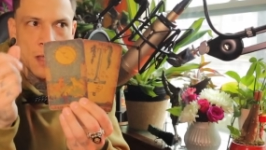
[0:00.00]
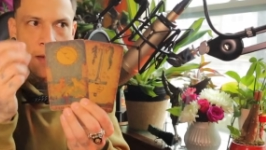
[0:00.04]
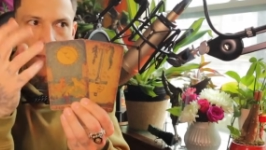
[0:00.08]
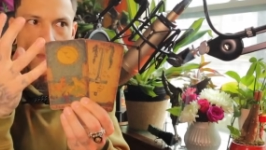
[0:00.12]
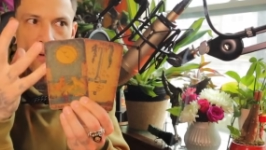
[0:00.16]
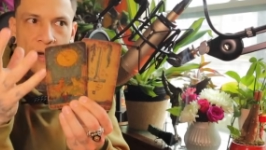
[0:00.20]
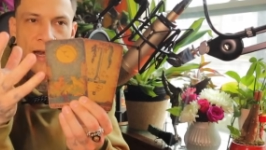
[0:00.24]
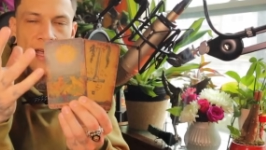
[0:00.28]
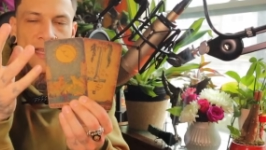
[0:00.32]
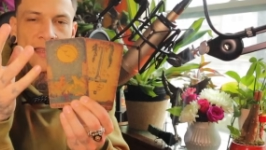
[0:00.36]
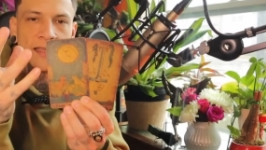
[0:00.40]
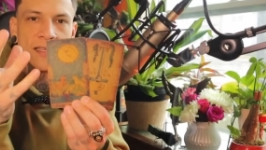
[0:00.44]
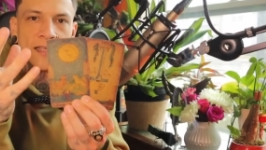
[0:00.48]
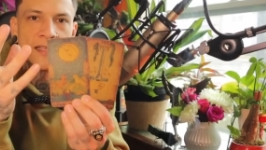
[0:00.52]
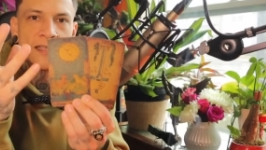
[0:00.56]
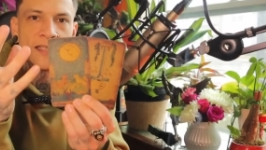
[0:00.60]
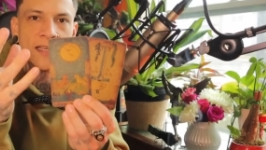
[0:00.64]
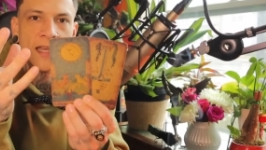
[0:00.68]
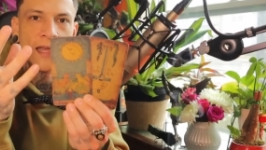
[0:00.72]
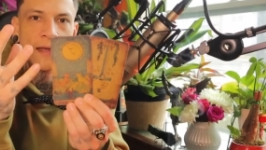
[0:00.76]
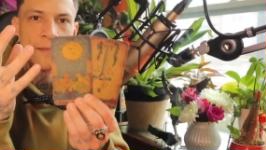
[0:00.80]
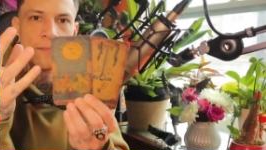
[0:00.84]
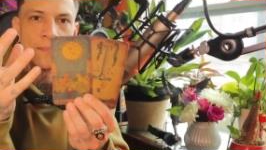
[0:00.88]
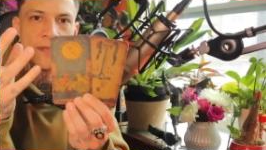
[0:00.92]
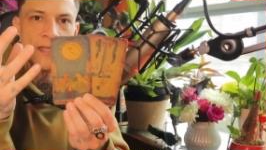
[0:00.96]
but at the
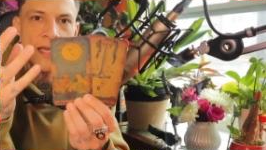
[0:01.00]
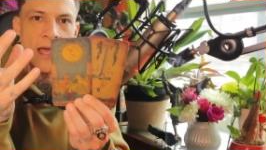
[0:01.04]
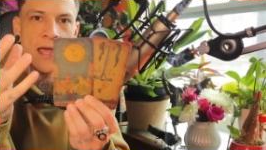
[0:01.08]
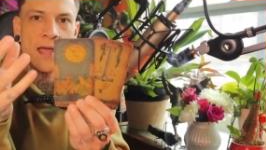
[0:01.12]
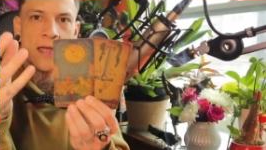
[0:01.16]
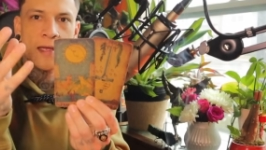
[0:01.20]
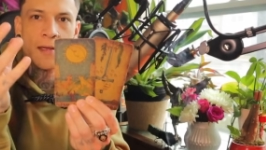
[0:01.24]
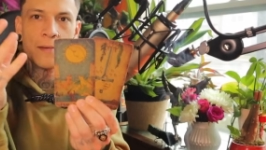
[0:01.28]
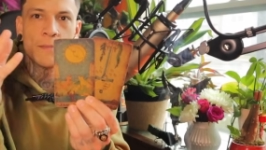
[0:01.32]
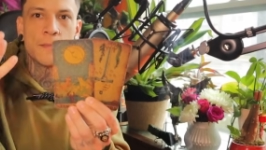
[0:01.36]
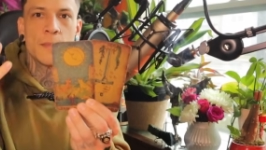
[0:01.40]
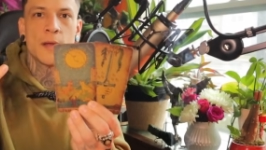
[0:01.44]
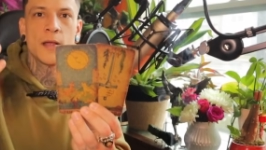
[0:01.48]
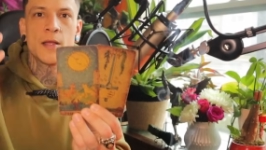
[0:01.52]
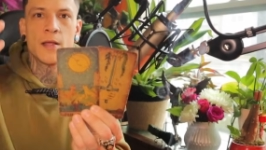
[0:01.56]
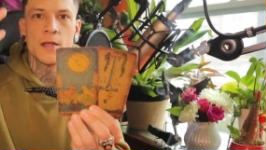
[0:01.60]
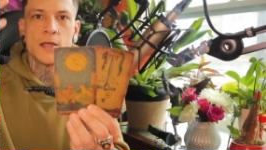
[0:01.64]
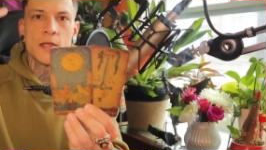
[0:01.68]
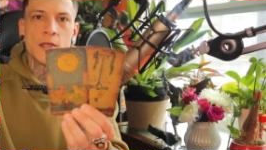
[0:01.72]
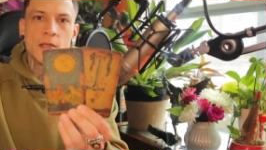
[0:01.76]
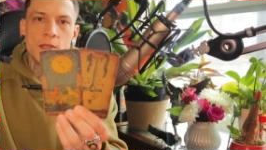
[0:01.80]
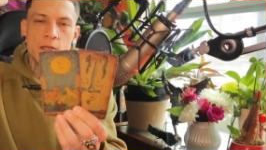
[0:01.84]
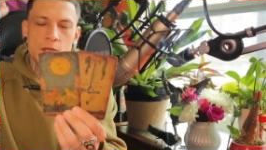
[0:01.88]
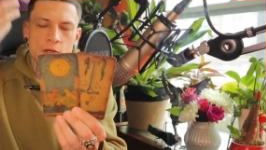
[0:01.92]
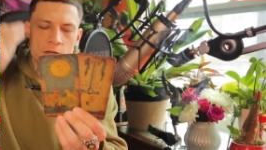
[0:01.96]
same time,
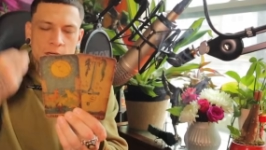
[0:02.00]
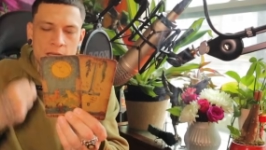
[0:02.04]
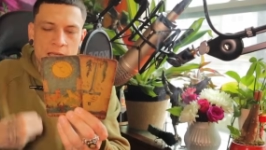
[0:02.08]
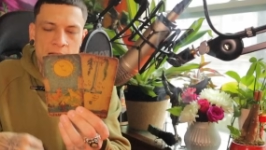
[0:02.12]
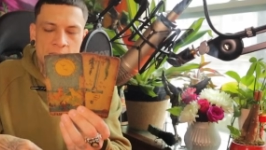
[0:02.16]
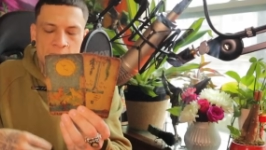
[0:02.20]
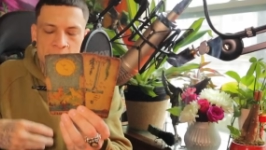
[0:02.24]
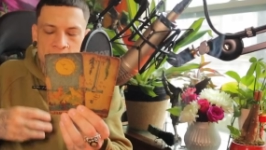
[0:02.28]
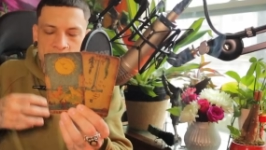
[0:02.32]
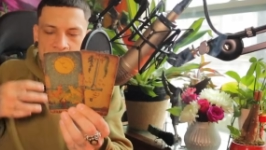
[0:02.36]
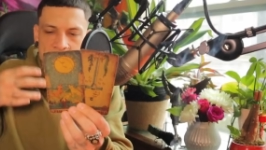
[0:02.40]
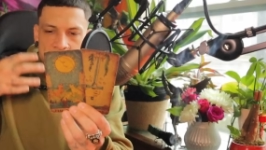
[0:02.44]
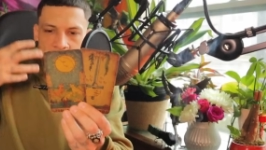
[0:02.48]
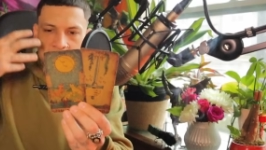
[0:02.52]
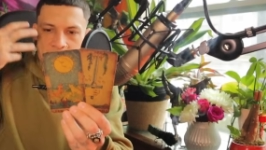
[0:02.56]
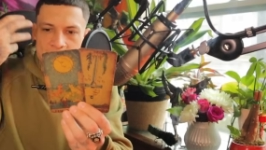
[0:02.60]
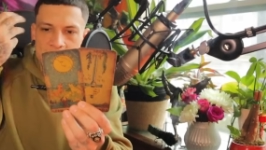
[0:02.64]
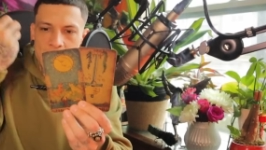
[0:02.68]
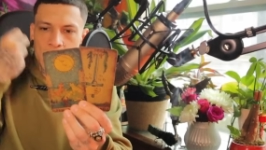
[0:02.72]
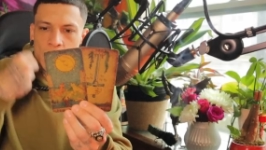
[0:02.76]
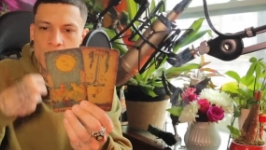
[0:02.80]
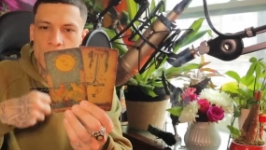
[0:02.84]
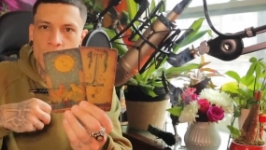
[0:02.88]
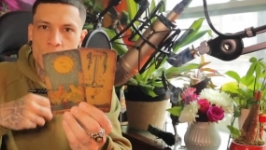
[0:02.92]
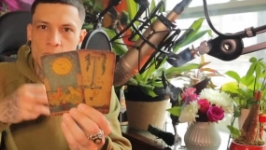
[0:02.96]
you're getting these
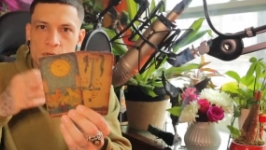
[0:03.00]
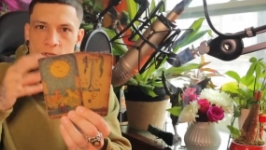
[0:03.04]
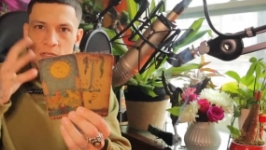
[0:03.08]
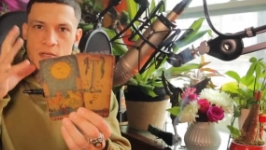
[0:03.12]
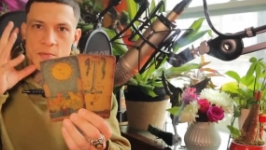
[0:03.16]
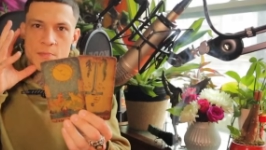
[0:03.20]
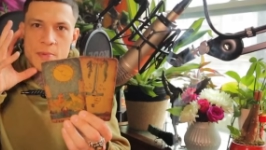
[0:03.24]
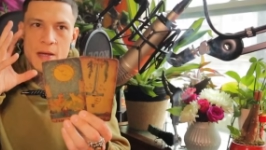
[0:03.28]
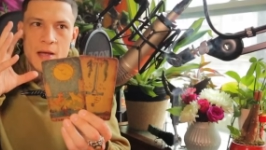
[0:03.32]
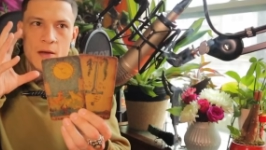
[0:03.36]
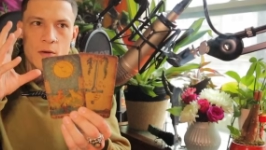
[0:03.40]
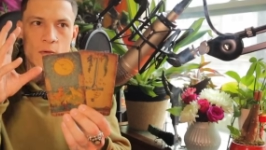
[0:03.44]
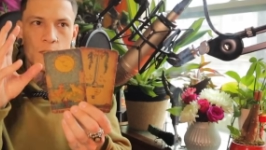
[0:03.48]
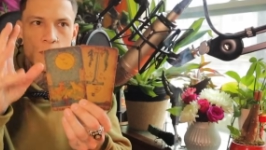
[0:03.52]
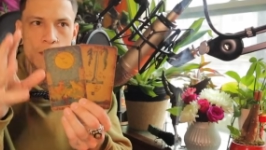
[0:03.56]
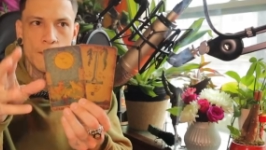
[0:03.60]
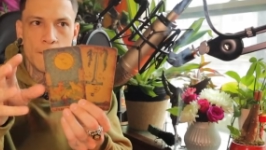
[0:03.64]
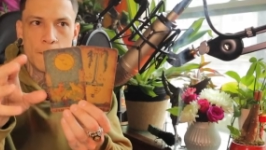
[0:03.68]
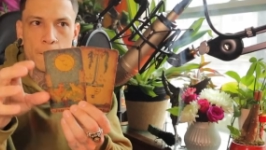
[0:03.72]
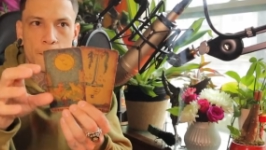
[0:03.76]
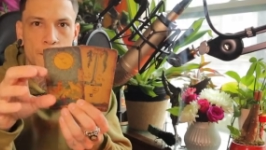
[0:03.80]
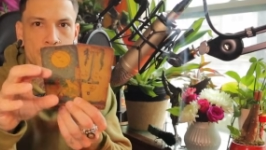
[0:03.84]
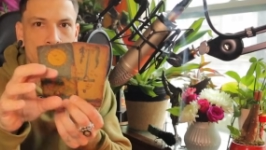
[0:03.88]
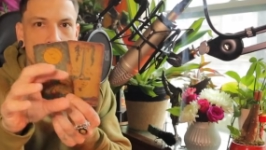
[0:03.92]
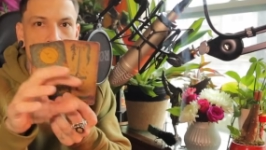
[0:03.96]
downloads about
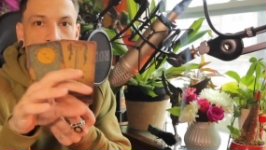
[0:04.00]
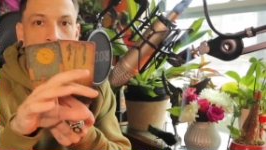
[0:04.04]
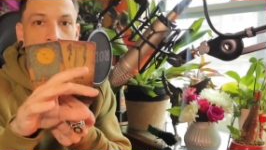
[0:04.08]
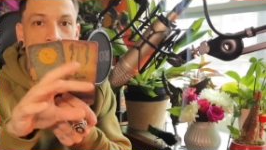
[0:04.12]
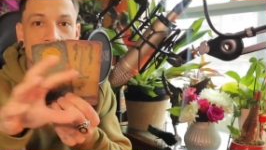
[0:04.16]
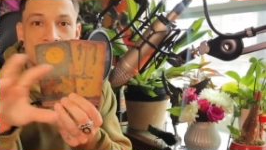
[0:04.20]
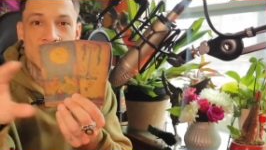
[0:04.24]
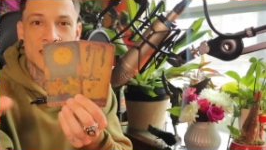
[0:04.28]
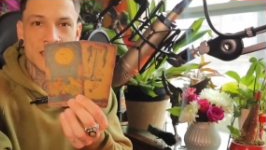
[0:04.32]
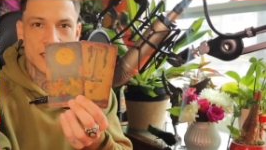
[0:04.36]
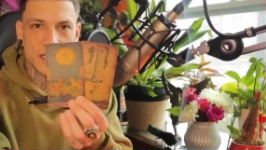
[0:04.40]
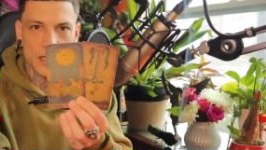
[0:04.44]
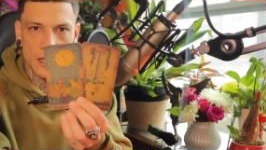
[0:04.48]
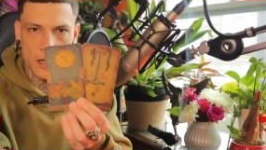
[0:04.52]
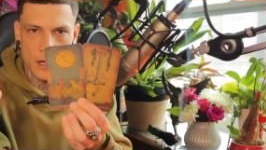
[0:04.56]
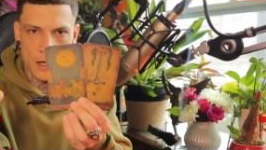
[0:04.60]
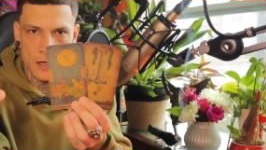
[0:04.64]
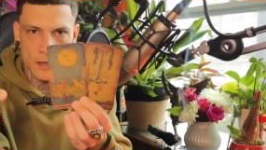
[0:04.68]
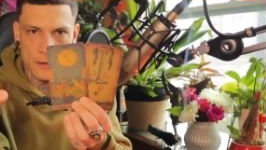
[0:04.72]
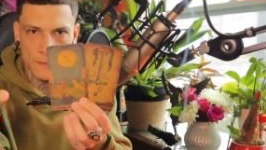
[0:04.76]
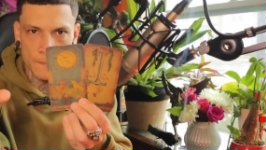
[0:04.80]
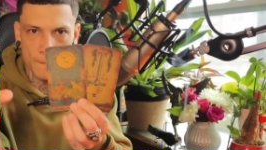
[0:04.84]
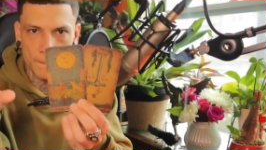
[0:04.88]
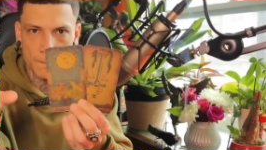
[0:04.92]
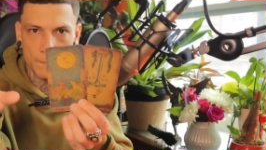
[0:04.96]
what's to
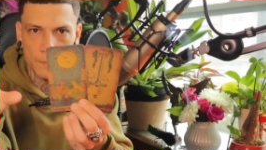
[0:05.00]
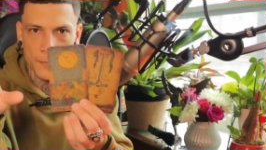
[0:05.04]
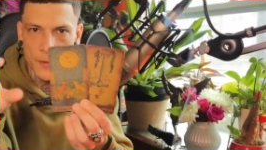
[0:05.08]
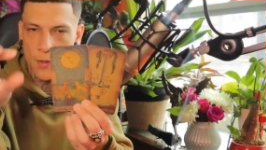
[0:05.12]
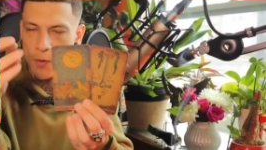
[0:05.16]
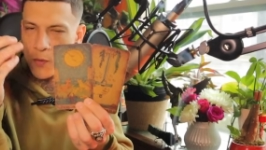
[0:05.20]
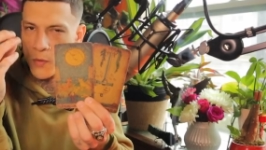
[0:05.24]
come,